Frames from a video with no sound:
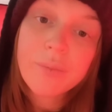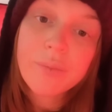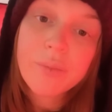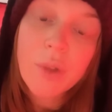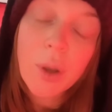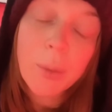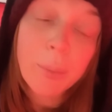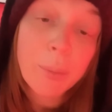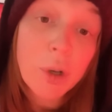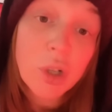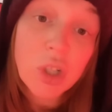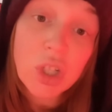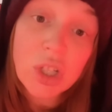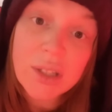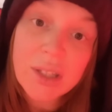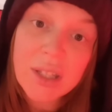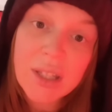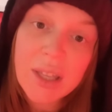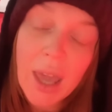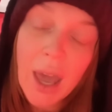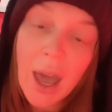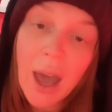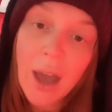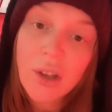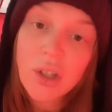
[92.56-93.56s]
emergency
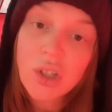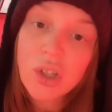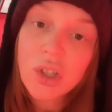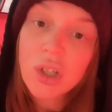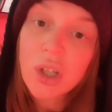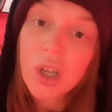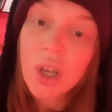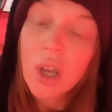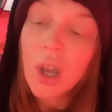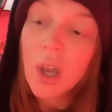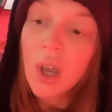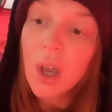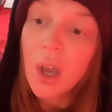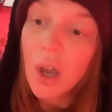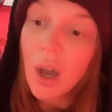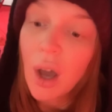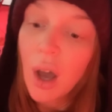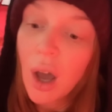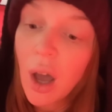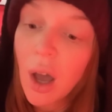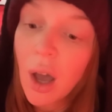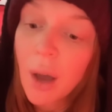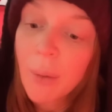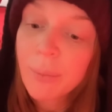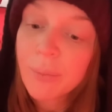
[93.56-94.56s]
cash.
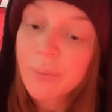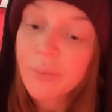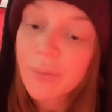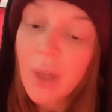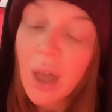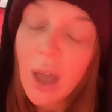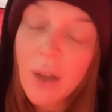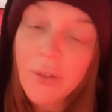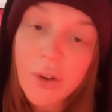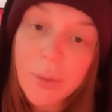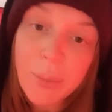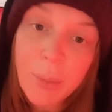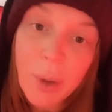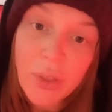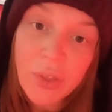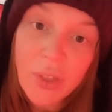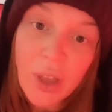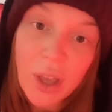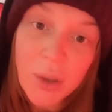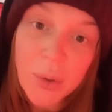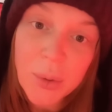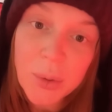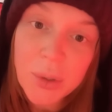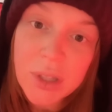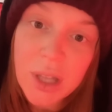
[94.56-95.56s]
Every month I
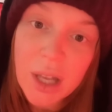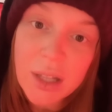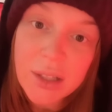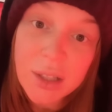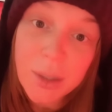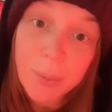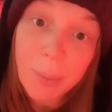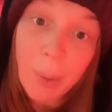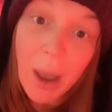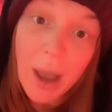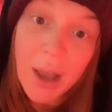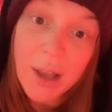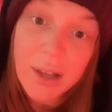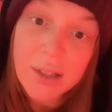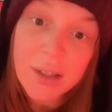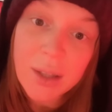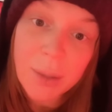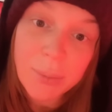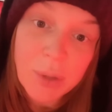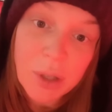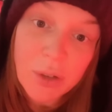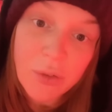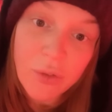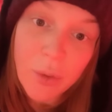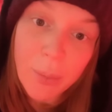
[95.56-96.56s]
use that to buy
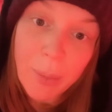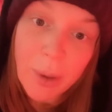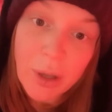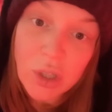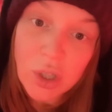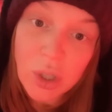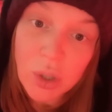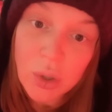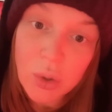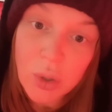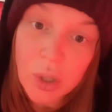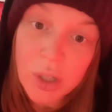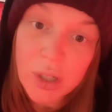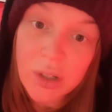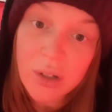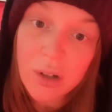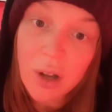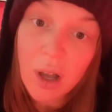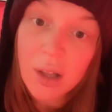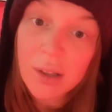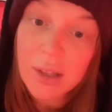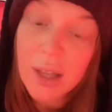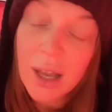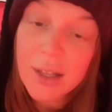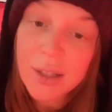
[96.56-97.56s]
something for my children.
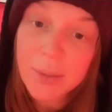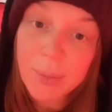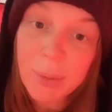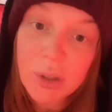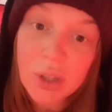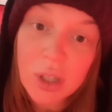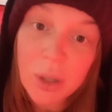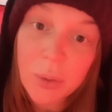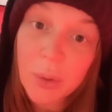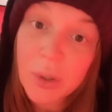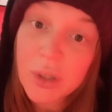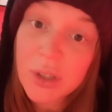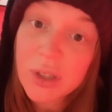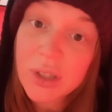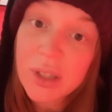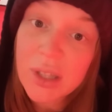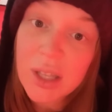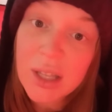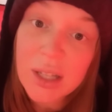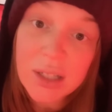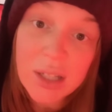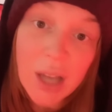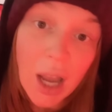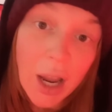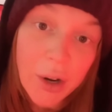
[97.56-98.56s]
Last month
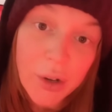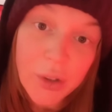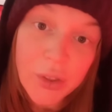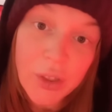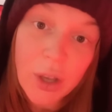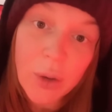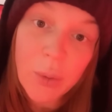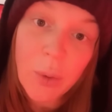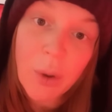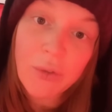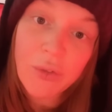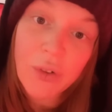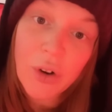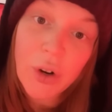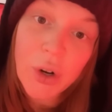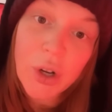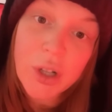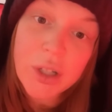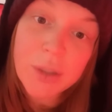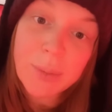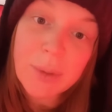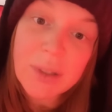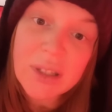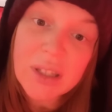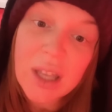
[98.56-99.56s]
the entire thing went for
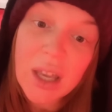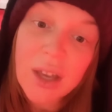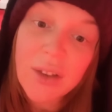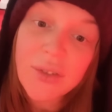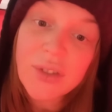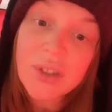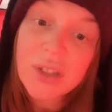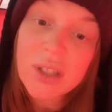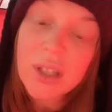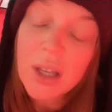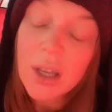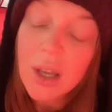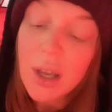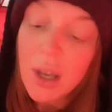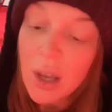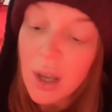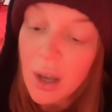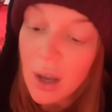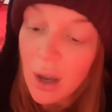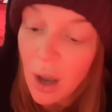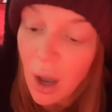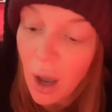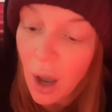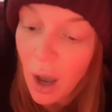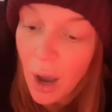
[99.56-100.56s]
Christmas gifts.
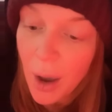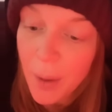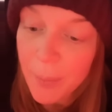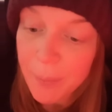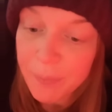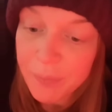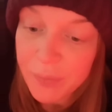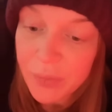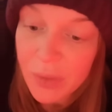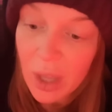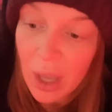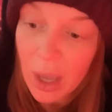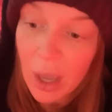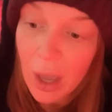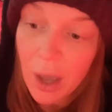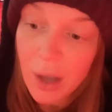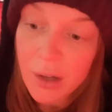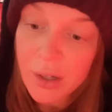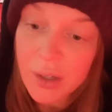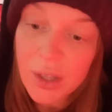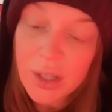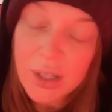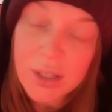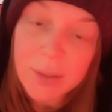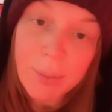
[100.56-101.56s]

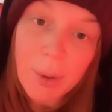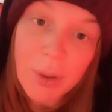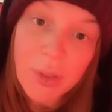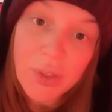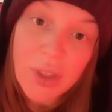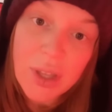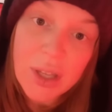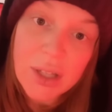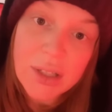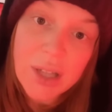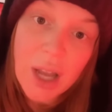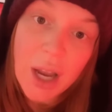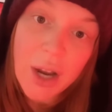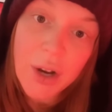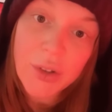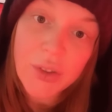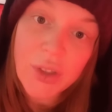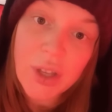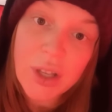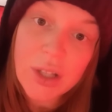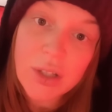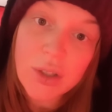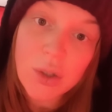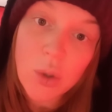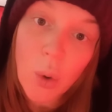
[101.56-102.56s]
And this month the entire
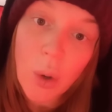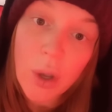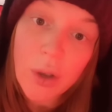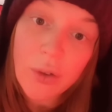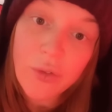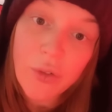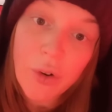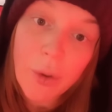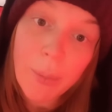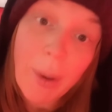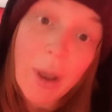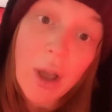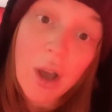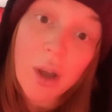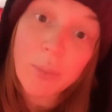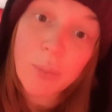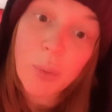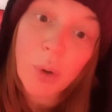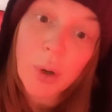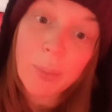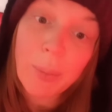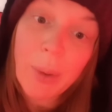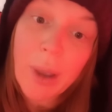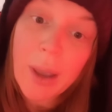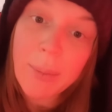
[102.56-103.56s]
thing is going for my
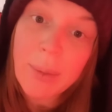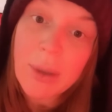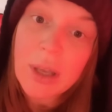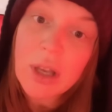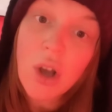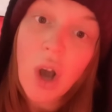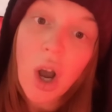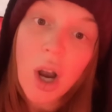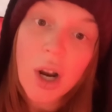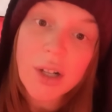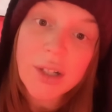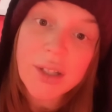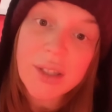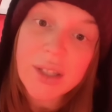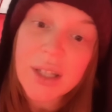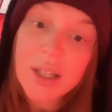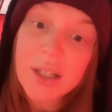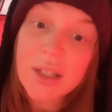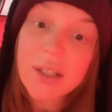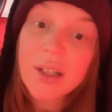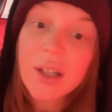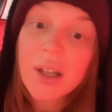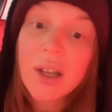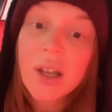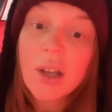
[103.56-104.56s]
unborn baby, car
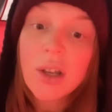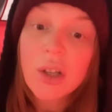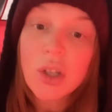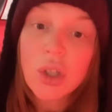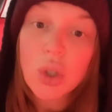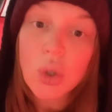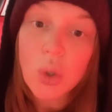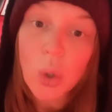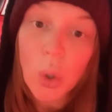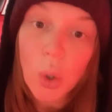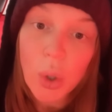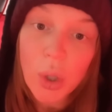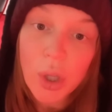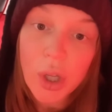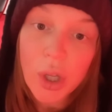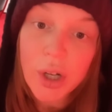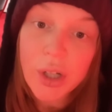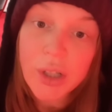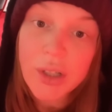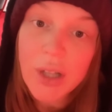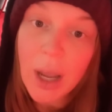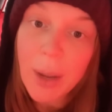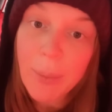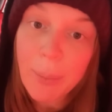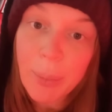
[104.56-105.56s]
seat, stroller,
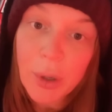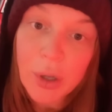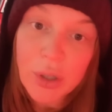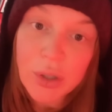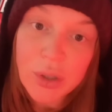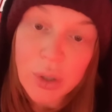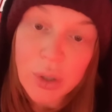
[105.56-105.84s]
diapers,